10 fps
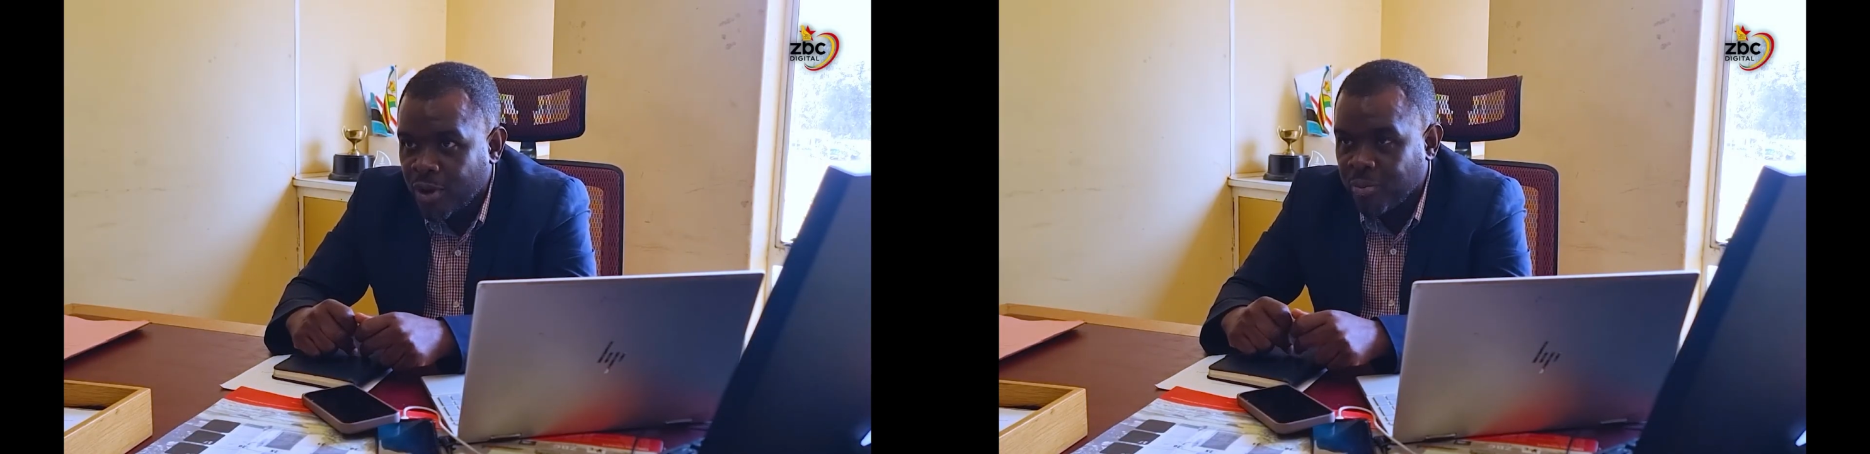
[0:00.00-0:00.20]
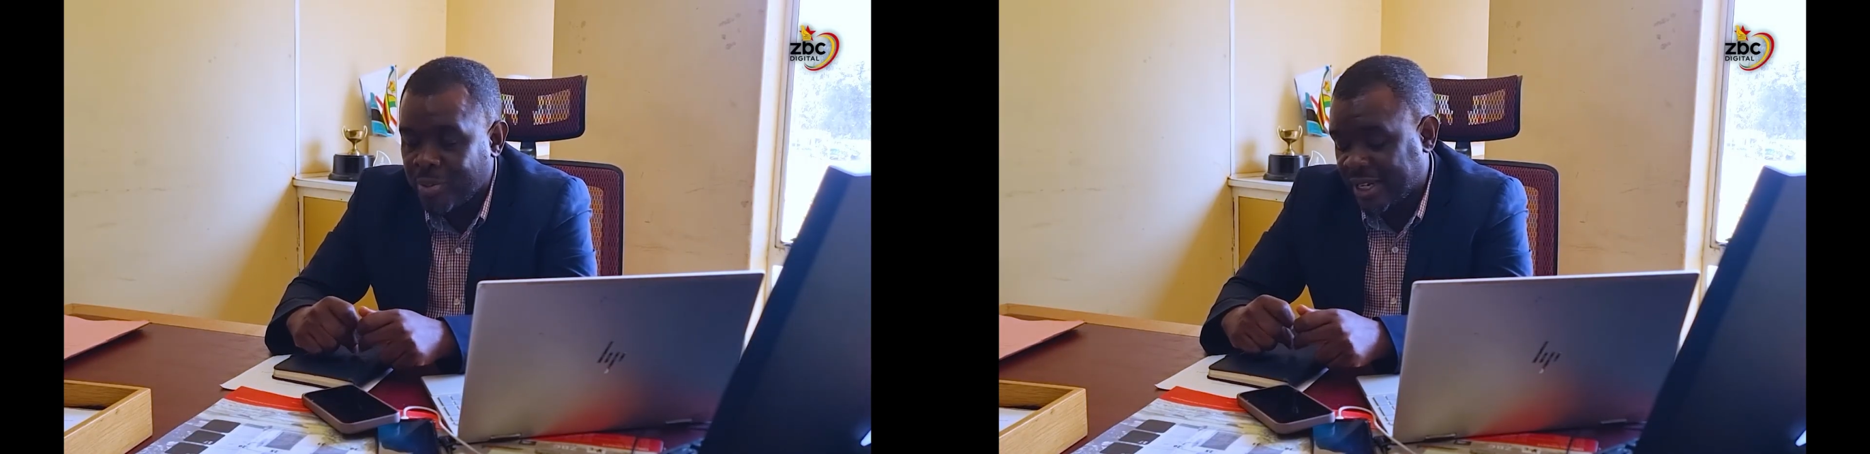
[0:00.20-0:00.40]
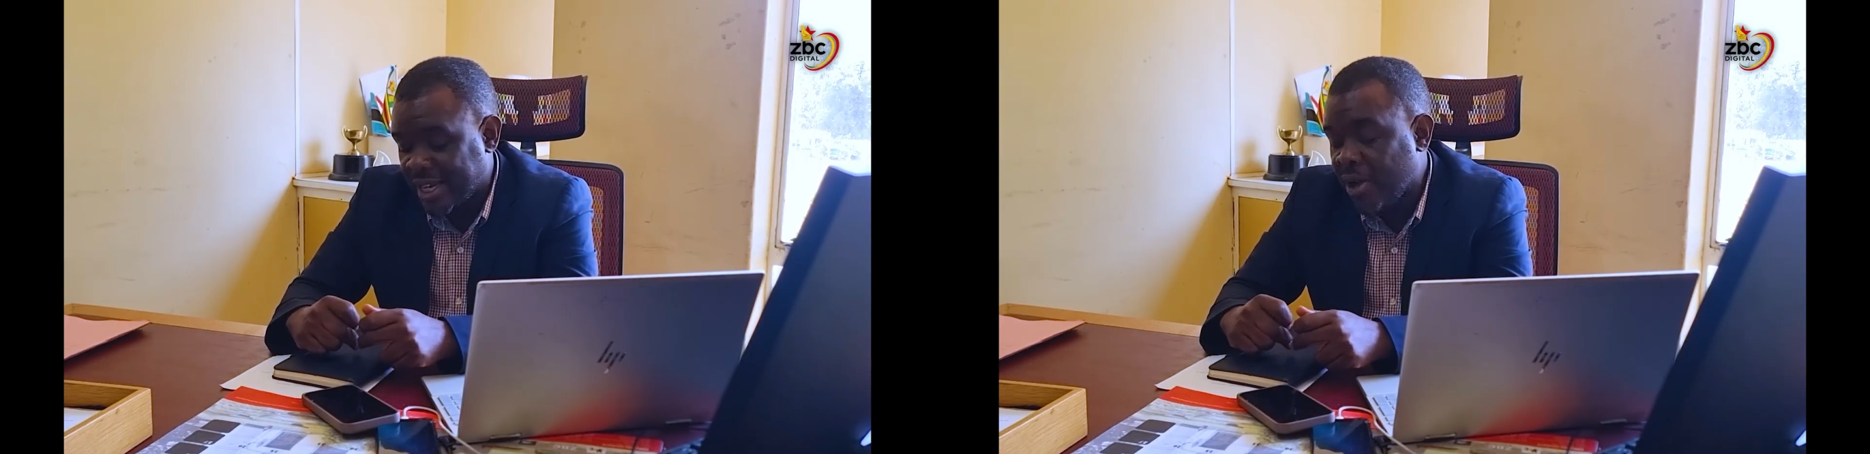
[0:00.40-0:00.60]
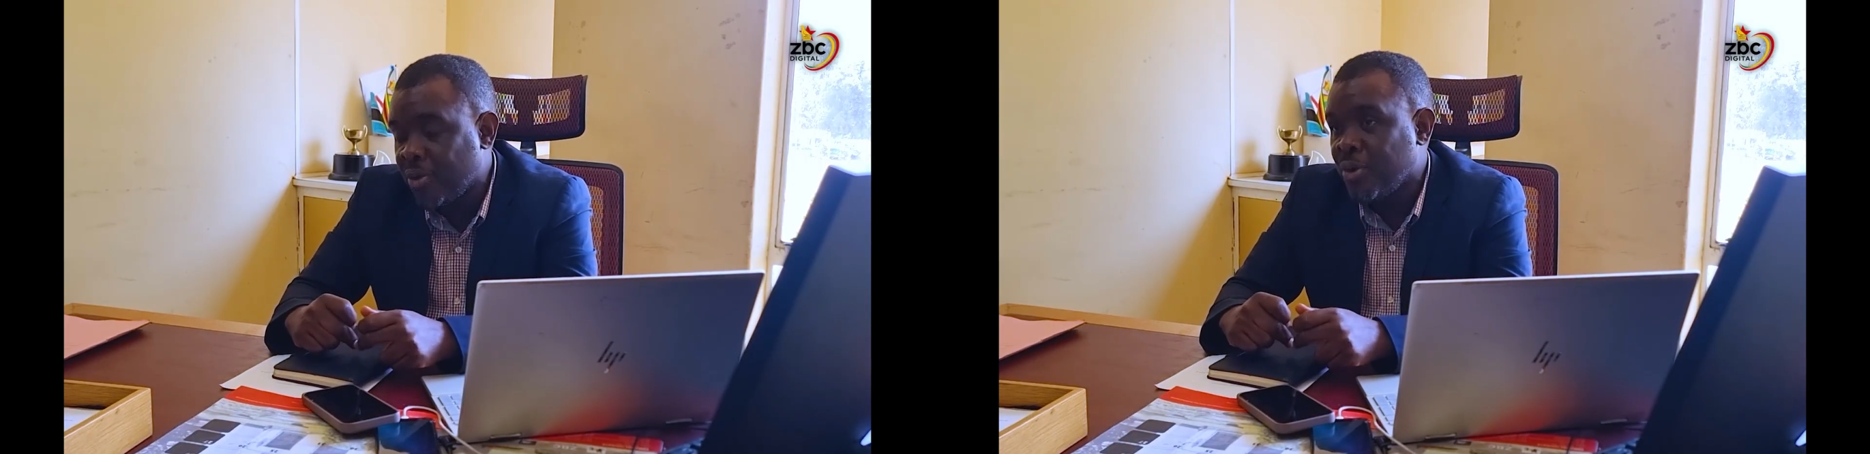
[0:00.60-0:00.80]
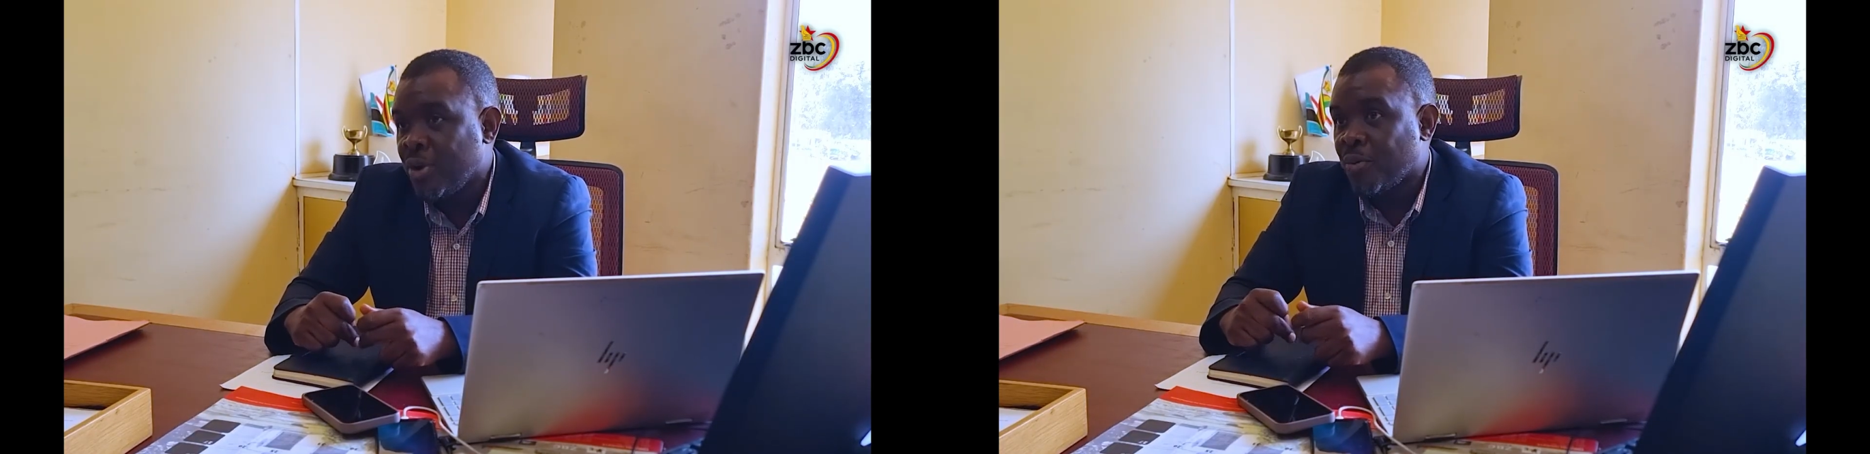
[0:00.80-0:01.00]
But
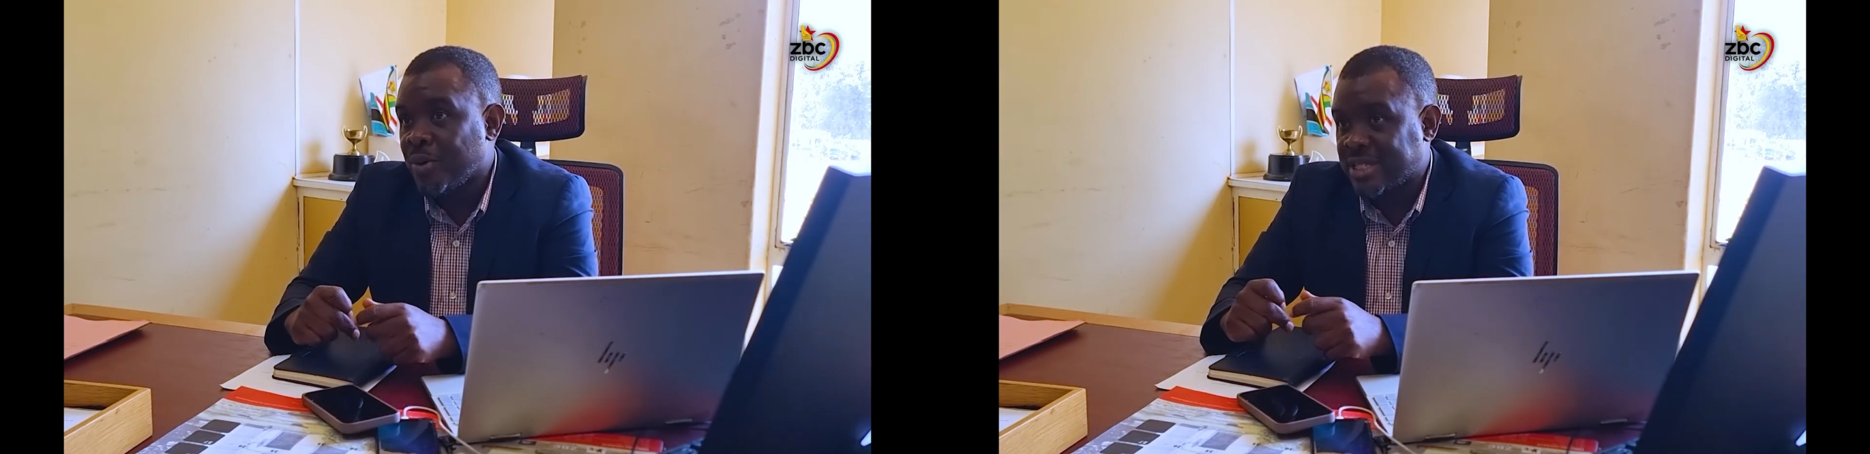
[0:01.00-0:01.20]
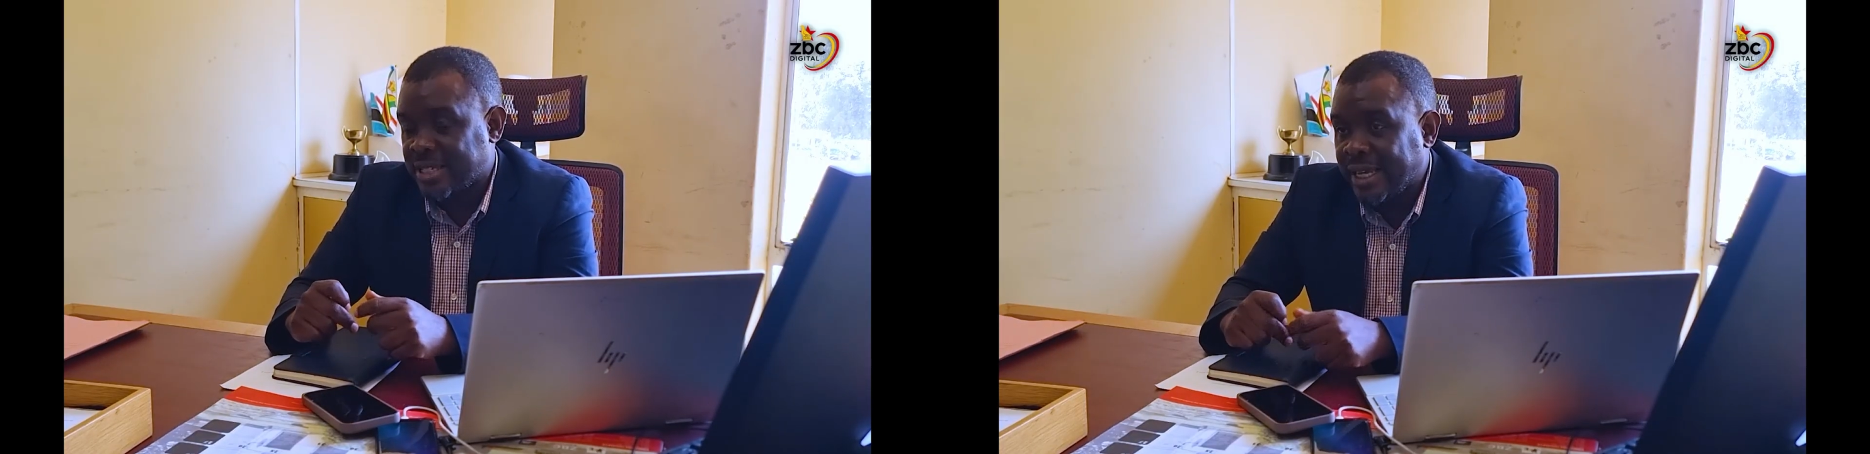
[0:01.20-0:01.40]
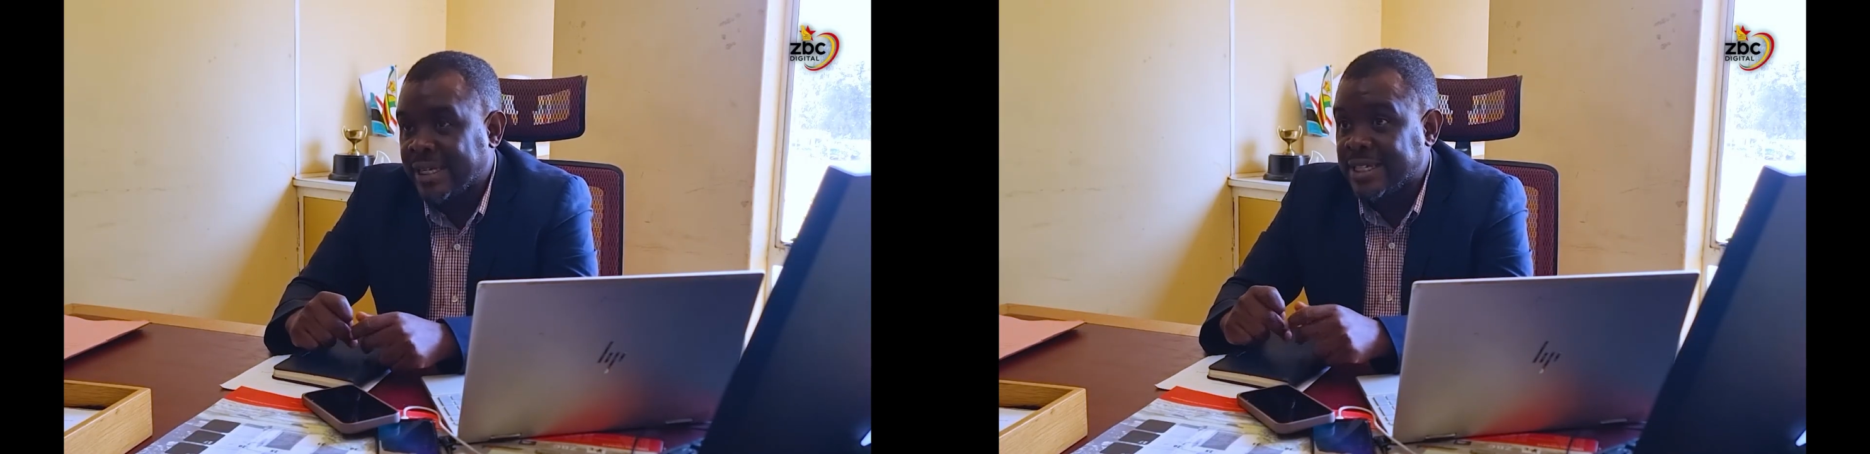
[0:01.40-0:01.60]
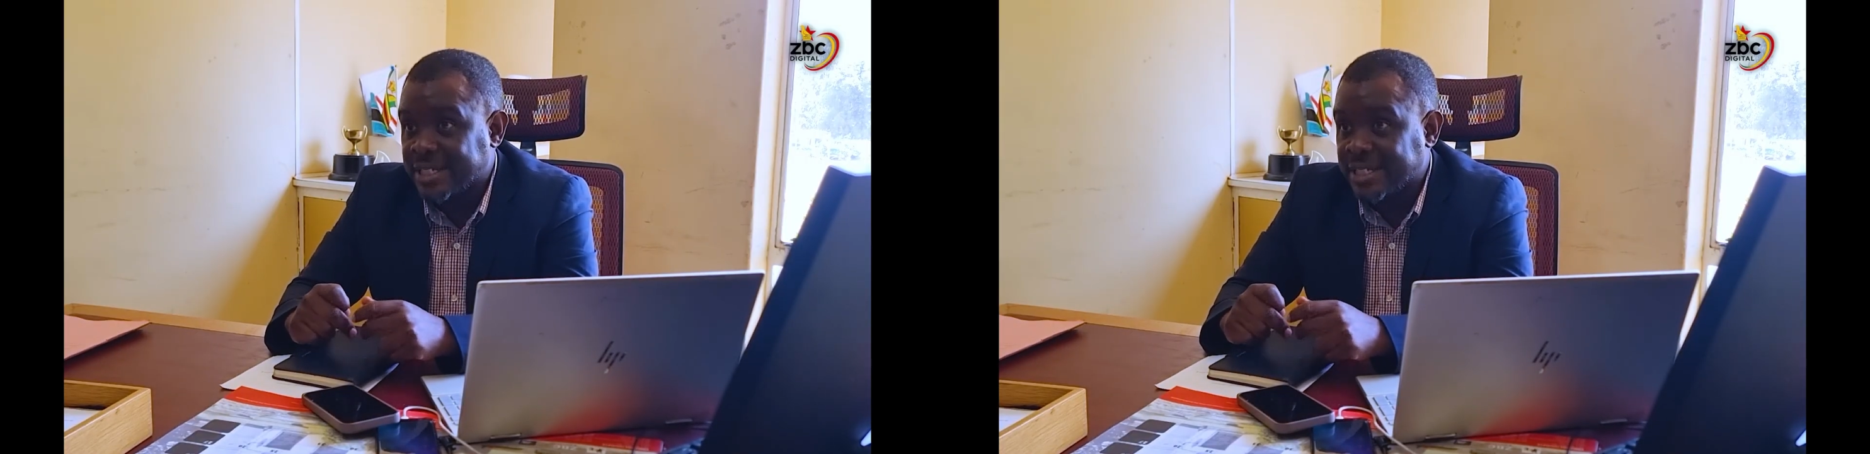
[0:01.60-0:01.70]
now we're saying